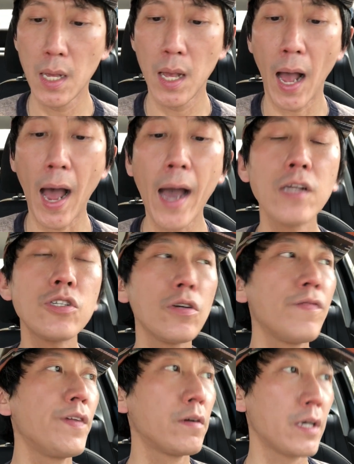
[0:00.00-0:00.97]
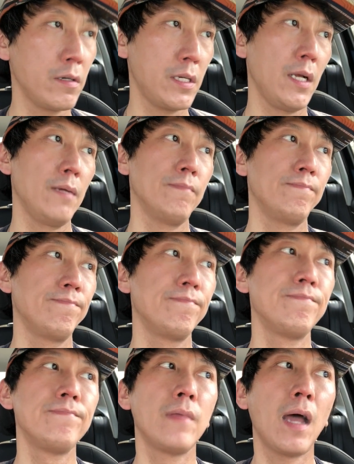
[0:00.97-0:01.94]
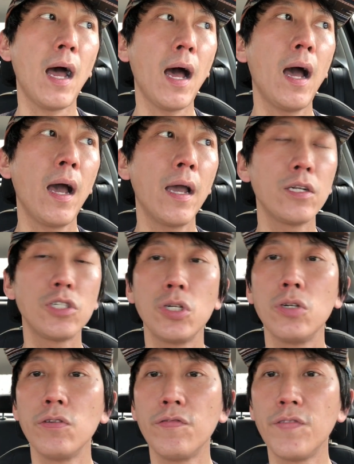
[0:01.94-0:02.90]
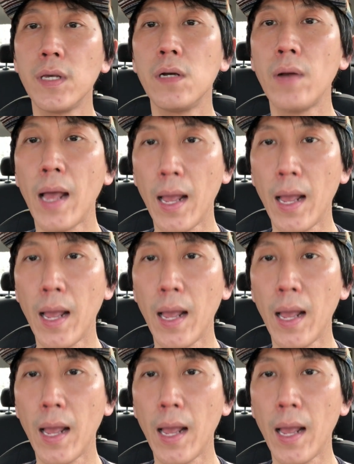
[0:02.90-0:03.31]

I do feel guilty. I do feel